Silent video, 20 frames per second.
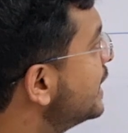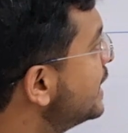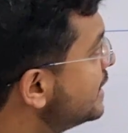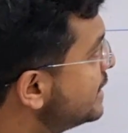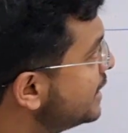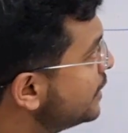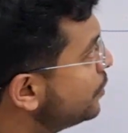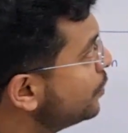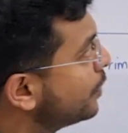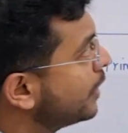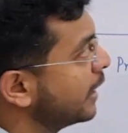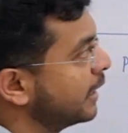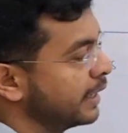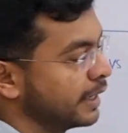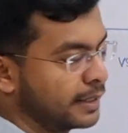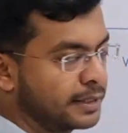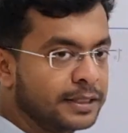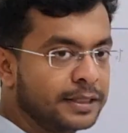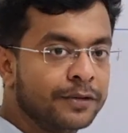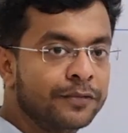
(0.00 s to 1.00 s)
easy to
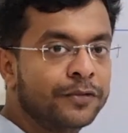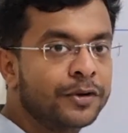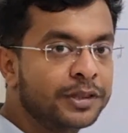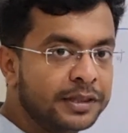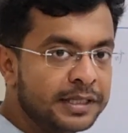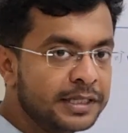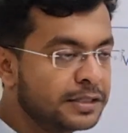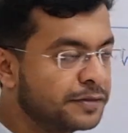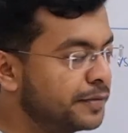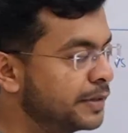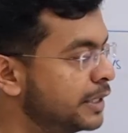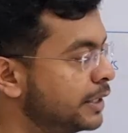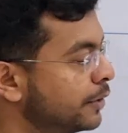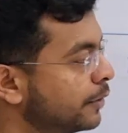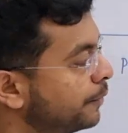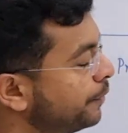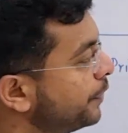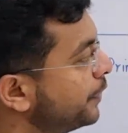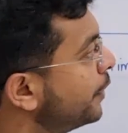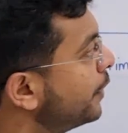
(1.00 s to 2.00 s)
connect for this
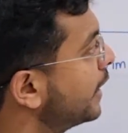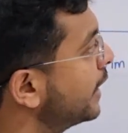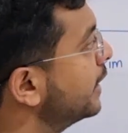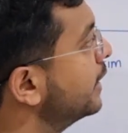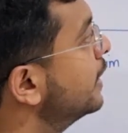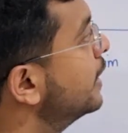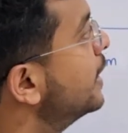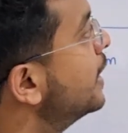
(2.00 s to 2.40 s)
video. Okay,